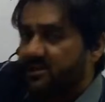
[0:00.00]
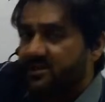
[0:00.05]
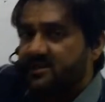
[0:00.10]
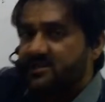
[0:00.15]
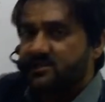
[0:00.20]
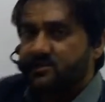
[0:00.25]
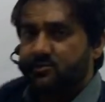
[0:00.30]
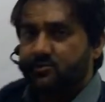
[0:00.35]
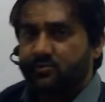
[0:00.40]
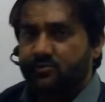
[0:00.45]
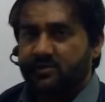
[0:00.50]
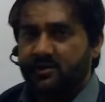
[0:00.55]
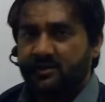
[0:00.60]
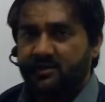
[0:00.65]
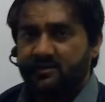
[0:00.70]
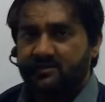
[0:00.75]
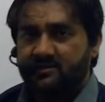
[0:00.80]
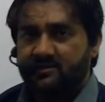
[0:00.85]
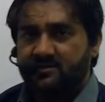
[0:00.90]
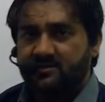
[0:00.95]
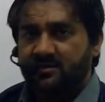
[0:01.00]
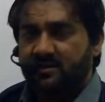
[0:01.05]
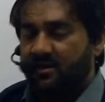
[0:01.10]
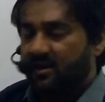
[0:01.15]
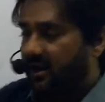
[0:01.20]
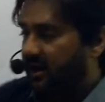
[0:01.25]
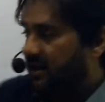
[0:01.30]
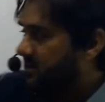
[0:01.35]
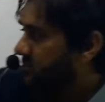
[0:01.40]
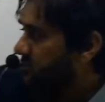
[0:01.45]
these two things,
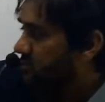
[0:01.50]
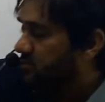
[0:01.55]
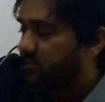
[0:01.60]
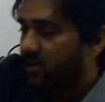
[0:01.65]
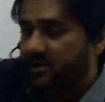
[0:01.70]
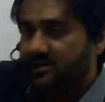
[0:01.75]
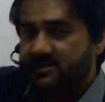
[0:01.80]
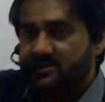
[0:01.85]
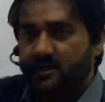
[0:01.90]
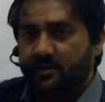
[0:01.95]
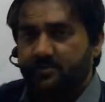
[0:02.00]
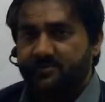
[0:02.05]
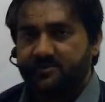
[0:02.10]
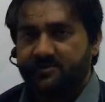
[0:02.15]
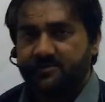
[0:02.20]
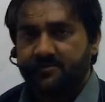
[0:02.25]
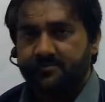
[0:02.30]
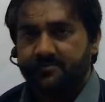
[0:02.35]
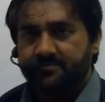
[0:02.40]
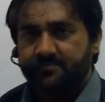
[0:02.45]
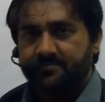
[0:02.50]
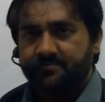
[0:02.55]
two concepts.